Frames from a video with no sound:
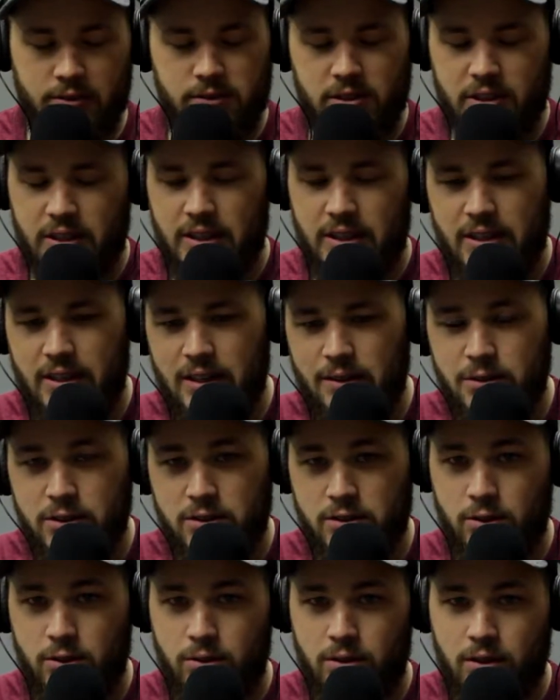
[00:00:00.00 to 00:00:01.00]
forget it, I'm
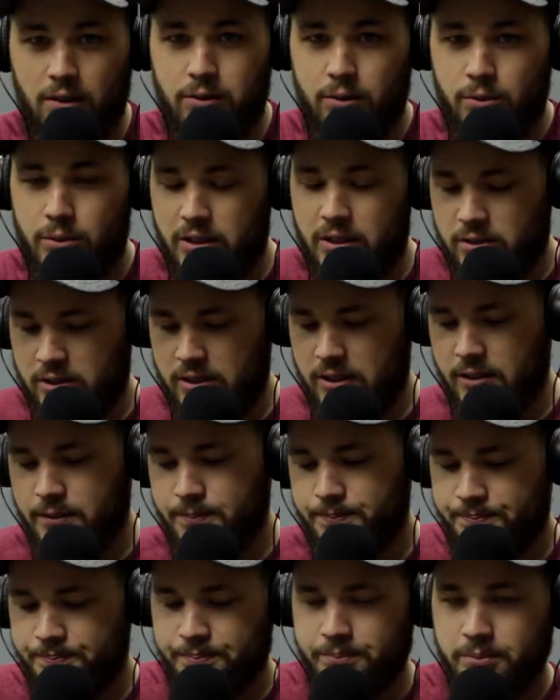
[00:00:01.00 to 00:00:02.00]
just going off the rails here.